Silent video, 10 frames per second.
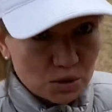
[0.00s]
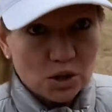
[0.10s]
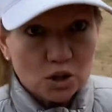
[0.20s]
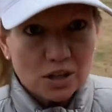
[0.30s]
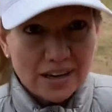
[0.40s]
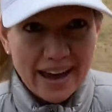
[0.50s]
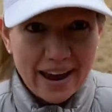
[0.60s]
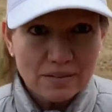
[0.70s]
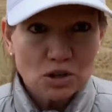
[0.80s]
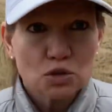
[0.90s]
you're going to
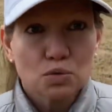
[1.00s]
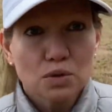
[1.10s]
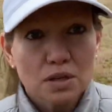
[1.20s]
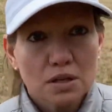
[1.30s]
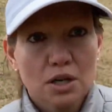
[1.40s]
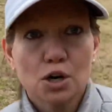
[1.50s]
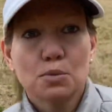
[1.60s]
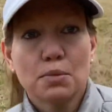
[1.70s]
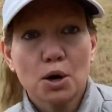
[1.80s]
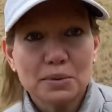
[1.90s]
have those really low
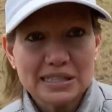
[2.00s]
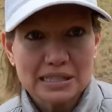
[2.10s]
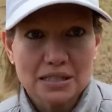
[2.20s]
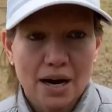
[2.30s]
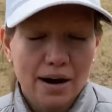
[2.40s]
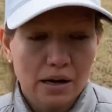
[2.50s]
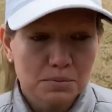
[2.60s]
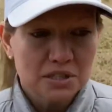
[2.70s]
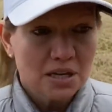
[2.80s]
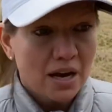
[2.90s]
moments and
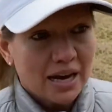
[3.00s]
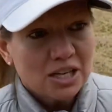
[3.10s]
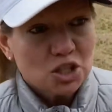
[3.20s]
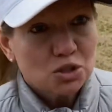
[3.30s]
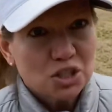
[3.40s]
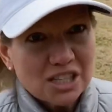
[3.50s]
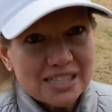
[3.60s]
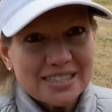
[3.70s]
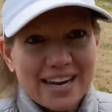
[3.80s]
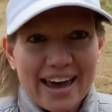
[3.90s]
times, so
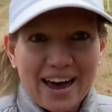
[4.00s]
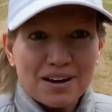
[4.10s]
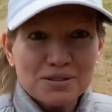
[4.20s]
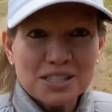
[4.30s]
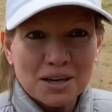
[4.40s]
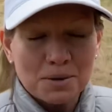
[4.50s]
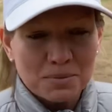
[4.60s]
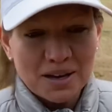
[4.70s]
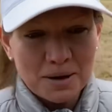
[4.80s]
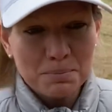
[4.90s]
just have some
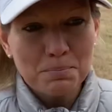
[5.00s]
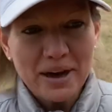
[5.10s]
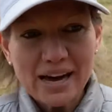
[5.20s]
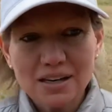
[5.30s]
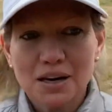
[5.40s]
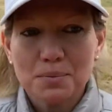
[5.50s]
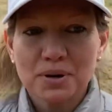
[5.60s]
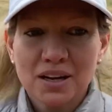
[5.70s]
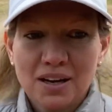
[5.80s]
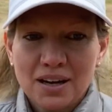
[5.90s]
backup
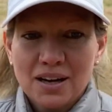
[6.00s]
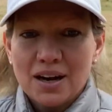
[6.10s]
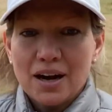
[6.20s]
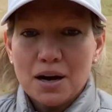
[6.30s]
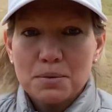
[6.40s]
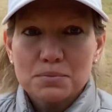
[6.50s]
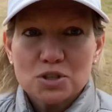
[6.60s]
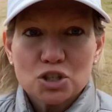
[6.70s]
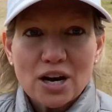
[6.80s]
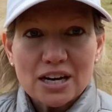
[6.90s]
um,
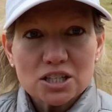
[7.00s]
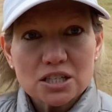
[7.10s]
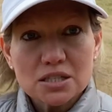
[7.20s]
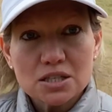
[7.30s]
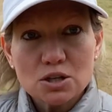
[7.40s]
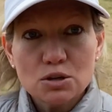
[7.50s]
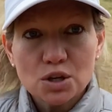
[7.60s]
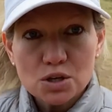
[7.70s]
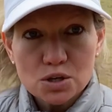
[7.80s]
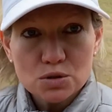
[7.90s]
strategies that you
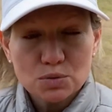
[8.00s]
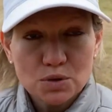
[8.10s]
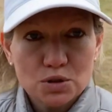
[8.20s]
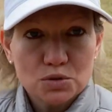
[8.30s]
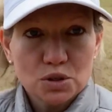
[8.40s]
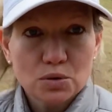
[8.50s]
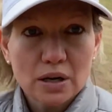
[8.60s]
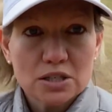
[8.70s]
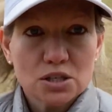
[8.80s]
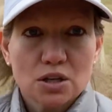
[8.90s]
can use when you do
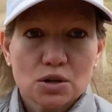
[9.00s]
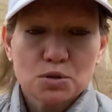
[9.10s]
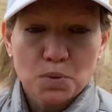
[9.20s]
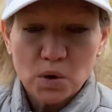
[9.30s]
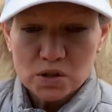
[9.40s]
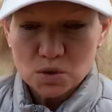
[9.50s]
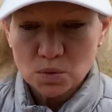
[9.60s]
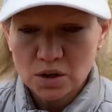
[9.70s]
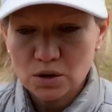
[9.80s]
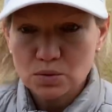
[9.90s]
get to those points
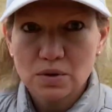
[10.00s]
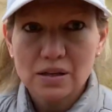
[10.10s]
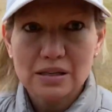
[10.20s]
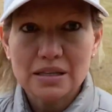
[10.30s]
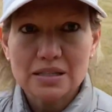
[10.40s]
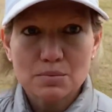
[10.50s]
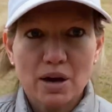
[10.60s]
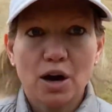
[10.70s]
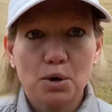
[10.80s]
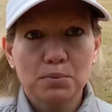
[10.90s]
where you really need some
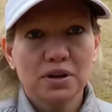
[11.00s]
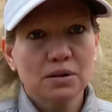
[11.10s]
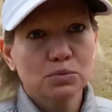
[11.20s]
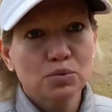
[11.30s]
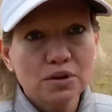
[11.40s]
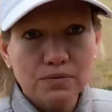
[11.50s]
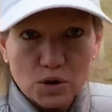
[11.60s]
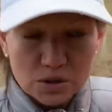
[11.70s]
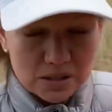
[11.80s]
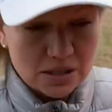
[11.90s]
help
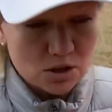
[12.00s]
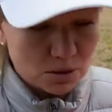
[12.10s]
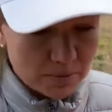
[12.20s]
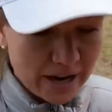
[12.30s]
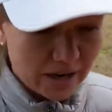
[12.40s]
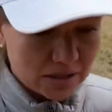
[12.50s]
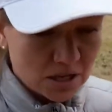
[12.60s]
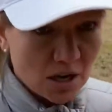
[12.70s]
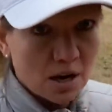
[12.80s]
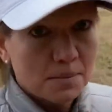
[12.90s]
refocusing your mind,
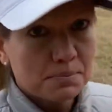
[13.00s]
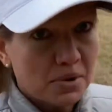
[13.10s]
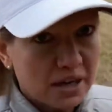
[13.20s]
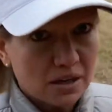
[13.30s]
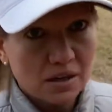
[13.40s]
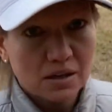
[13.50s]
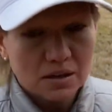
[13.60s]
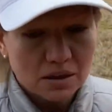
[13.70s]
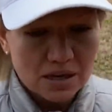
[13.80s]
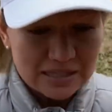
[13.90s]
making
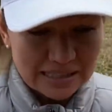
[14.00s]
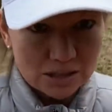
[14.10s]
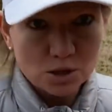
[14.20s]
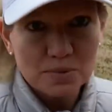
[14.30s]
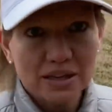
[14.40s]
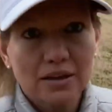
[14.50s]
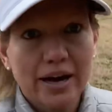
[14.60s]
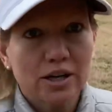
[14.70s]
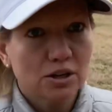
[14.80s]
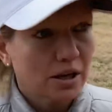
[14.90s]
things a little bit
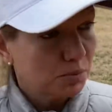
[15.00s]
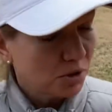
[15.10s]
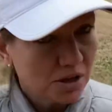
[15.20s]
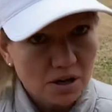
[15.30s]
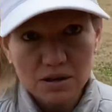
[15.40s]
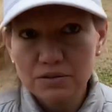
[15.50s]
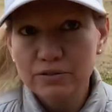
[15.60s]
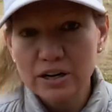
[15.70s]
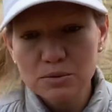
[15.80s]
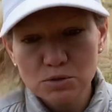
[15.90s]
lighter, like putting on a
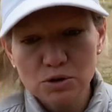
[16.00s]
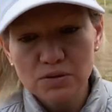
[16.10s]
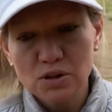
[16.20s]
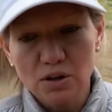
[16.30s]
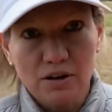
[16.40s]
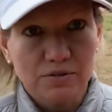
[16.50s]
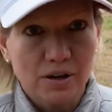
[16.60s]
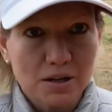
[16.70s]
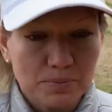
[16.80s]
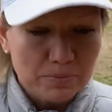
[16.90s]
funny movie or a
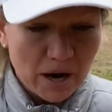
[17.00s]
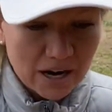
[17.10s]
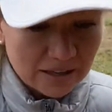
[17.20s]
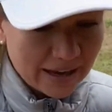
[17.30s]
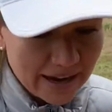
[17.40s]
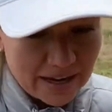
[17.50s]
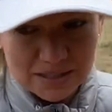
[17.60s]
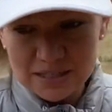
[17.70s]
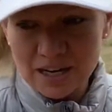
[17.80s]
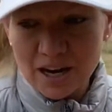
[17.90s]
funny
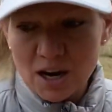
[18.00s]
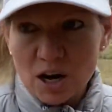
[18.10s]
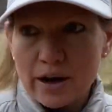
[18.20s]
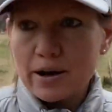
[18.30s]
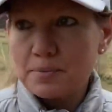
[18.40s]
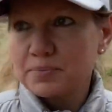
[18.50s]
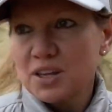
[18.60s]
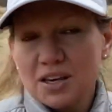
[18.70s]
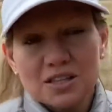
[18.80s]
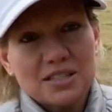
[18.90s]
podcast. Um,
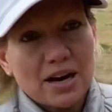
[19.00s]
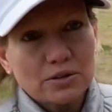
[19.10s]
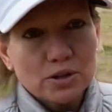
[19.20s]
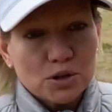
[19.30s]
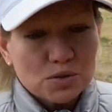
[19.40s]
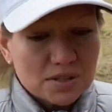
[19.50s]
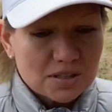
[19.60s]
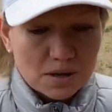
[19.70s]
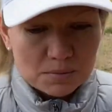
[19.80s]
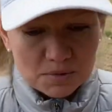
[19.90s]
download
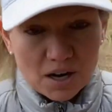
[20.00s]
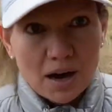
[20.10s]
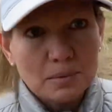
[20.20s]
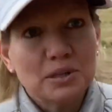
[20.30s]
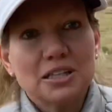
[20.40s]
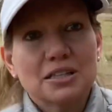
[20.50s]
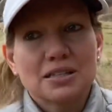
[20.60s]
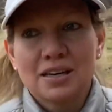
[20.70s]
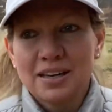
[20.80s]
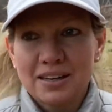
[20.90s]
some comedies
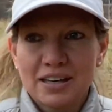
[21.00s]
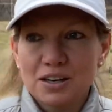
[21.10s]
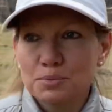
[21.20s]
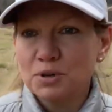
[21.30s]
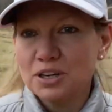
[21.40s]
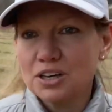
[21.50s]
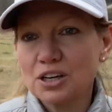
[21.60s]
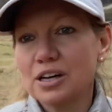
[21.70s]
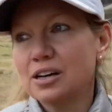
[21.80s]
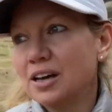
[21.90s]
that are pretty
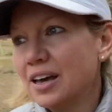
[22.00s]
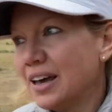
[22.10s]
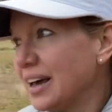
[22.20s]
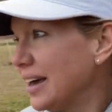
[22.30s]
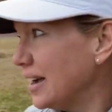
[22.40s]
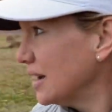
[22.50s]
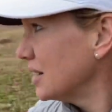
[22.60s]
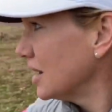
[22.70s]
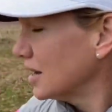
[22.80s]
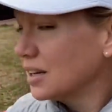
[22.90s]
good, and
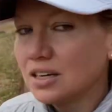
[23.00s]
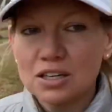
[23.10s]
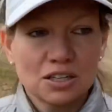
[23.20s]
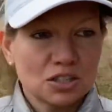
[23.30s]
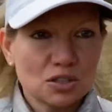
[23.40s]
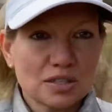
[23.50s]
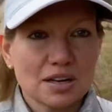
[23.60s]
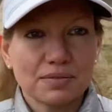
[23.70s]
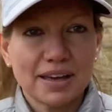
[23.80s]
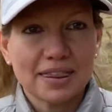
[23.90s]
uh, do
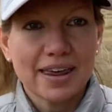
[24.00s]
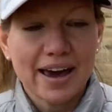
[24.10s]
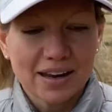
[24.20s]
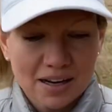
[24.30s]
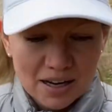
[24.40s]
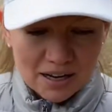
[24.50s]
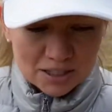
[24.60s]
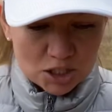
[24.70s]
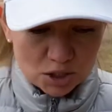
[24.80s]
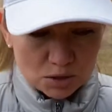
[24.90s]
stuff like that
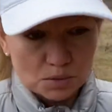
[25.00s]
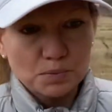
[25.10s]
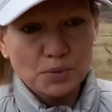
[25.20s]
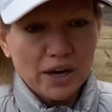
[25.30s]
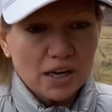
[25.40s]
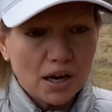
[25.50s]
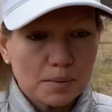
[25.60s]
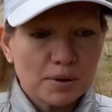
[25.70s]
to break up,